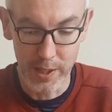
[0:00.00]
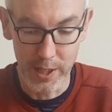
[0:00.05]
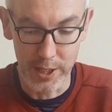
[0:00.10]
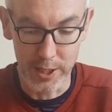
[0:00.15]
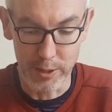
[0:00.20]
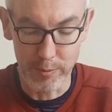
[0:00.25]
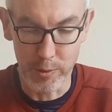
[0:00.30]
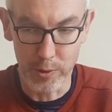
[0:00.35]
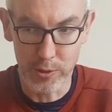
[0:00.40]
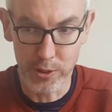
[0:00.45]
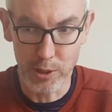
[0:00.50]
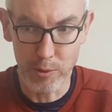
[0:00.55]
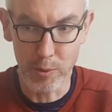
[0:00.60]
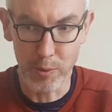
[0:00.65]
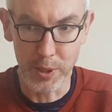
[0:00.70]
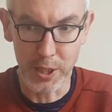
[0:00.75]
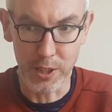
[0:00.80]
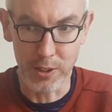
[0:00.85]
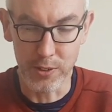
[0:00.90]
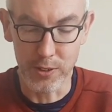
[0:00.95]
and then we'll see what
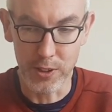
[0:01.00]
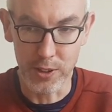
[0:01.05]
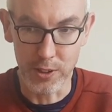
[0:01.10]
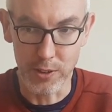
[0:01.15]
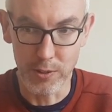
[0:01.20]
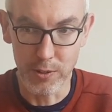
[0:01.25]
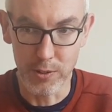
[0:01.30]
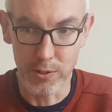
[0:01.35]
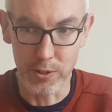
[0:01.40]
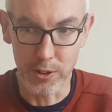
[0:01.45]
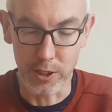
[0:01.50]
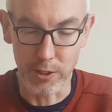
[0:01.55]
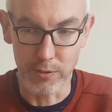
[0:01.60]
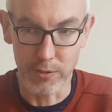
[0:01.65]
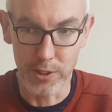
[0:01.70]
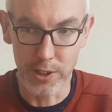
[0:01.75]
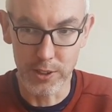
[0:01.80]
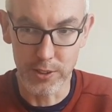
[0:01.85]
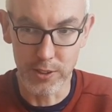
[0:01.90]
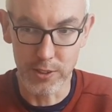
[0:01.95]
we can do to
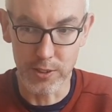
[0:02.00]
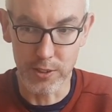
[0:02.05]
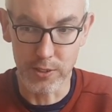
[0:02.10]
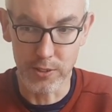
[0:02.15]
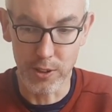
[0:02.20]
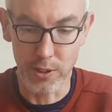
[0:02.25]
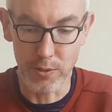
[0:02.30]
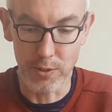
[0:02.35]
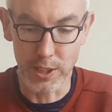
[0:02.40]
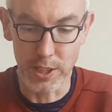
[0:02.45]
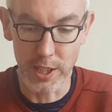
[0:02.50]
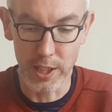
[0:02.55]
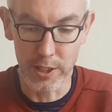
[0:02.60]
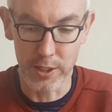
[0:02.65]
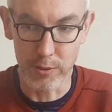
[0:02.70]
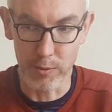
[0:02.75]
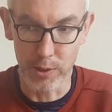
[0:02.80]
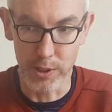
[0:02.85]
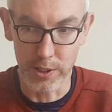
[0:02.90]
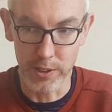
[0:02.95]
convert it to suit the
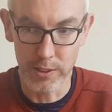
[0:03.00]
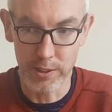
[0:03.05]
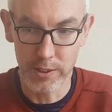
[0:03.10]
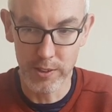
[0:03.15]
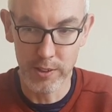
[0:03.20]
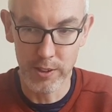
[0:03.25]
other one.